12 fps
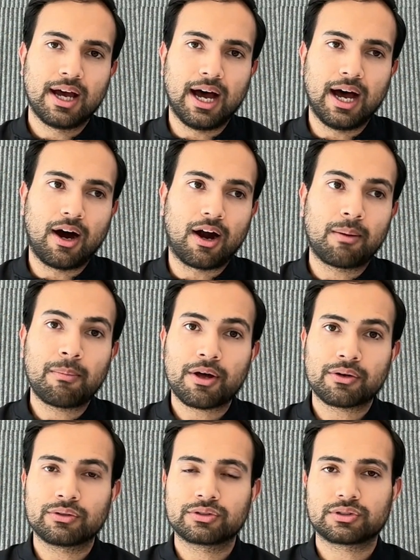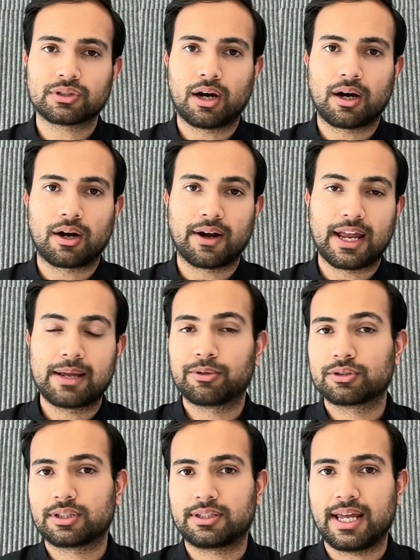Uh, our models are able
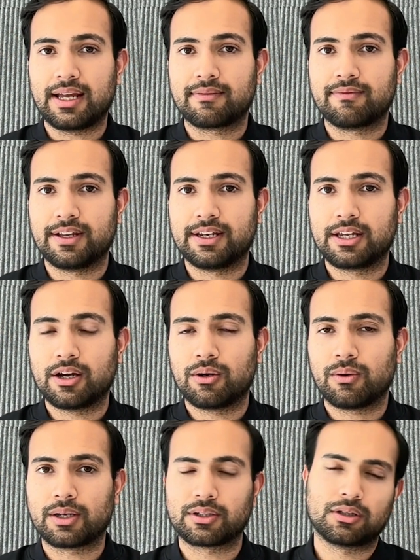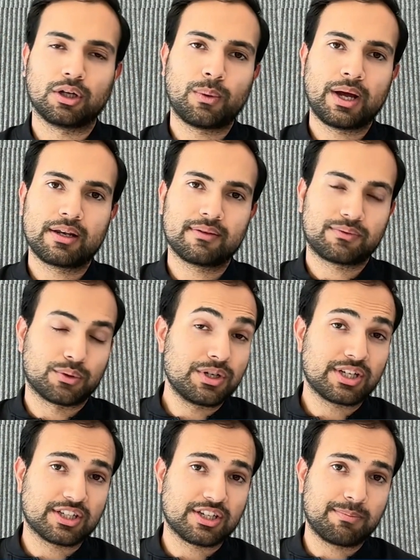to take video on the low end
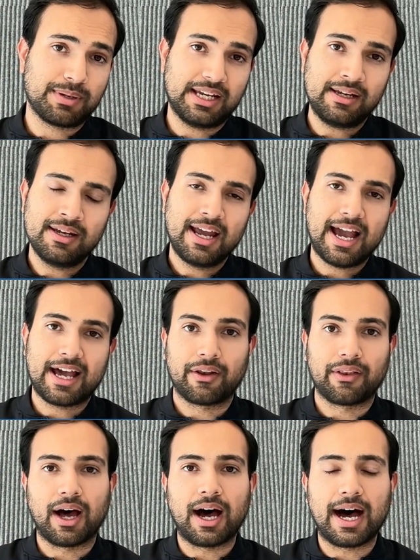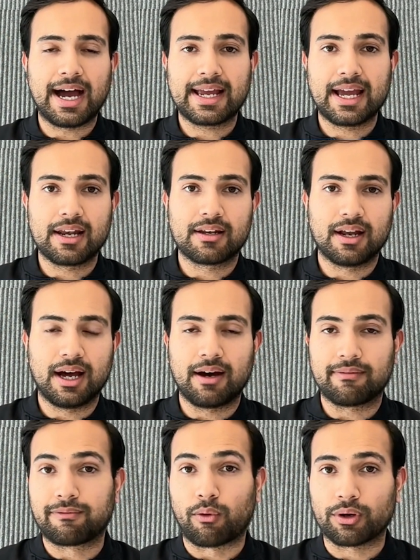360p and on the high end uh,
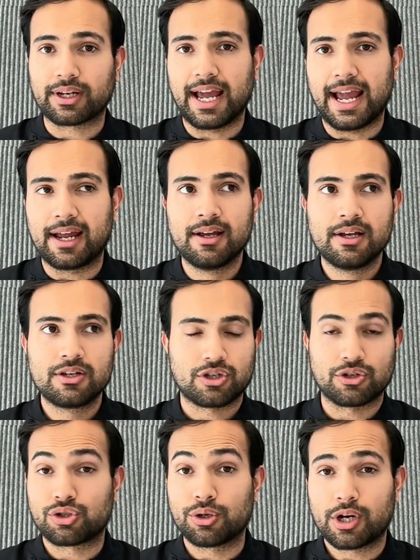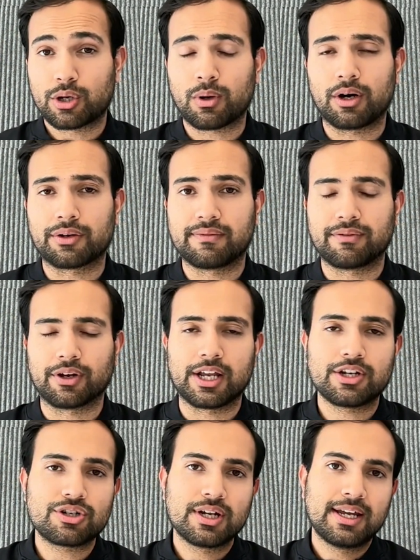4K, so studio quality
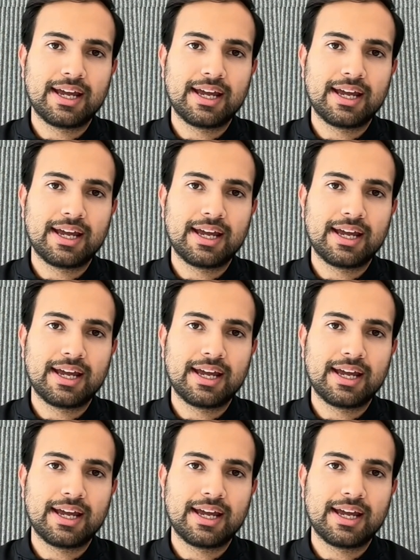footage.